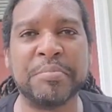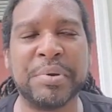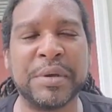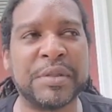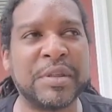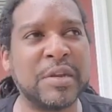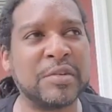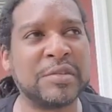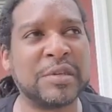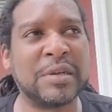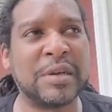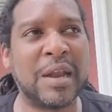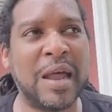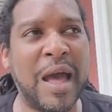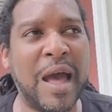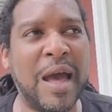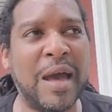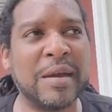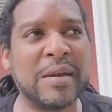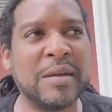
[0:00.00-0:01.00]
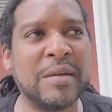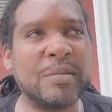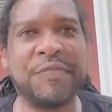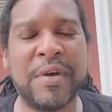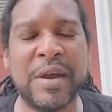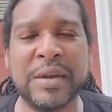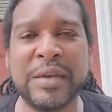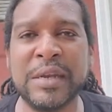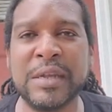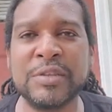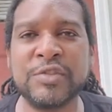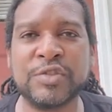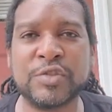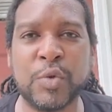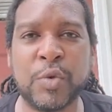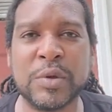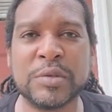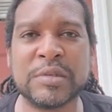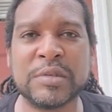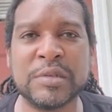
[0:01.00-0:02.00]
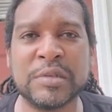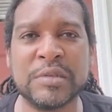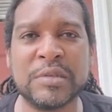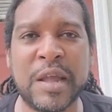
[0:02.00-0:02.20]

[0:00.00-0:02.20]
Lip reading: but there's a lot of funding sources